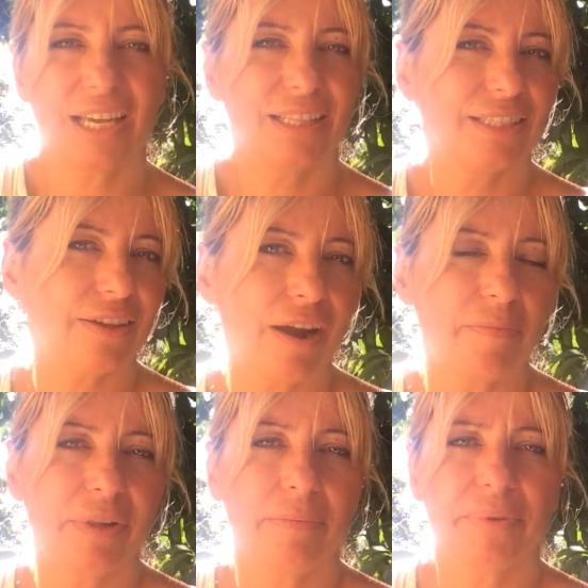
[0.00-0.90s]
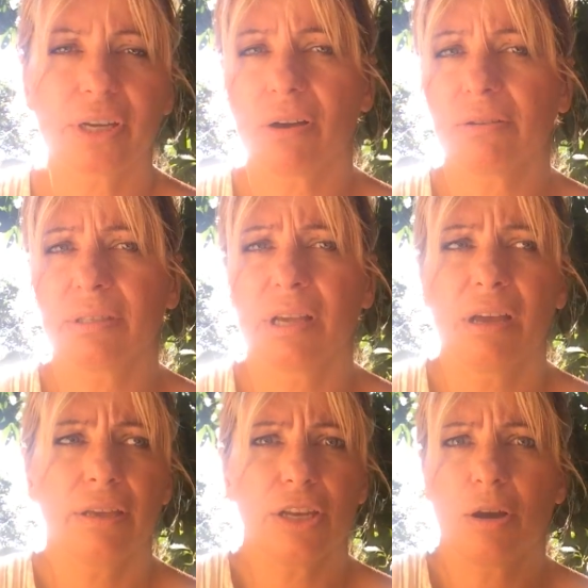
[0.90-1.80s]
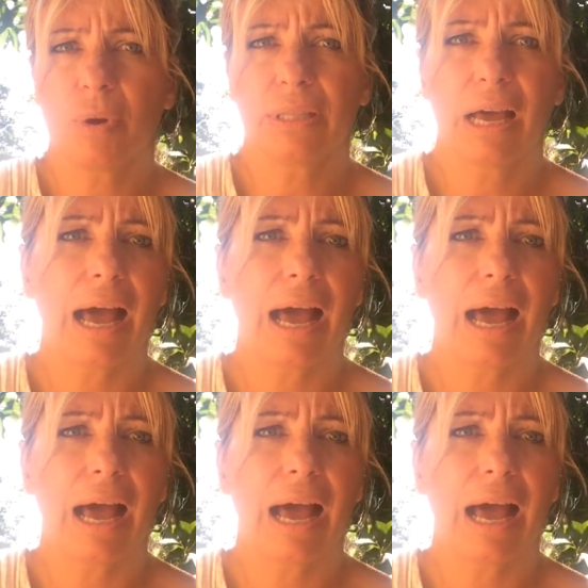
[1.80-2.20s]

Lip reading: and desirable, because you know what?